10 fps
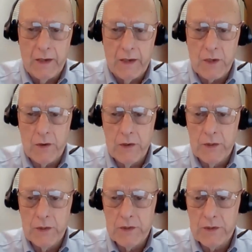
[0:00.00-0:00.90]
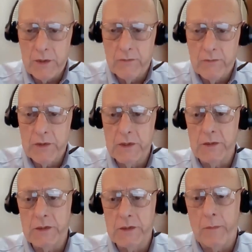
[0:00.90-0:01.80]
as our Human
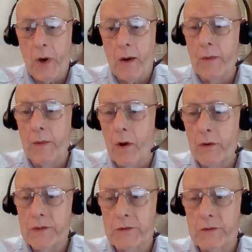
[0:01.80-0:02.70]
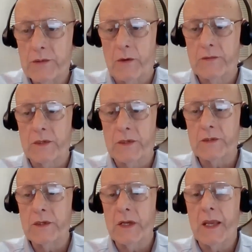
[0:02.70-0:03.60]
Services Department also serves the
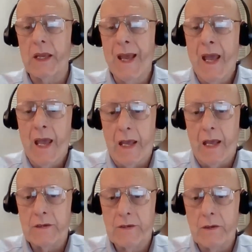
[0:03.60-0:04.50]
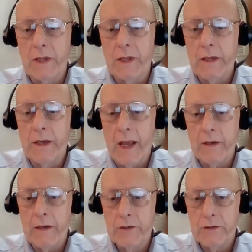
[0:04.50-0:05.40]
city as the lead
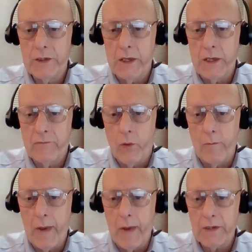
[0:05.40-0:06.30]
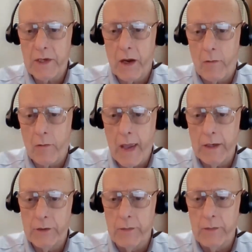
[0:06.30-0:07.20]
agency for mass care
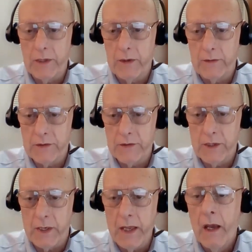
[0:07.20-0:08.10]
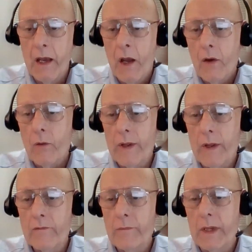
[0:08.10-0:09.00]
management in the city, we
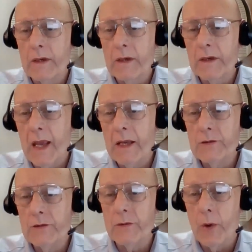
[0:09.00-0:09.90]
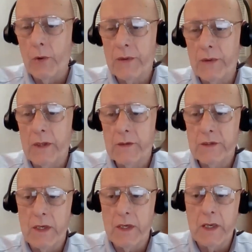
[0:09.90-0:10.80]
have been engaged both in the
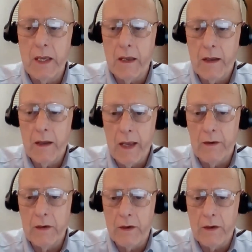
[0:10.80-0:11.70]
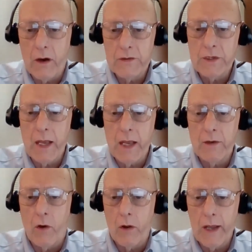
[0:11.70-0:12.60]
city and in our
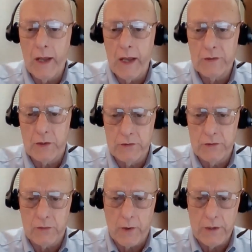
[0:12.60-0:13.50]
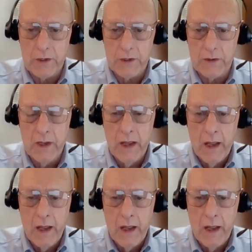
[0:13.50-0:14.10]
state all hazards region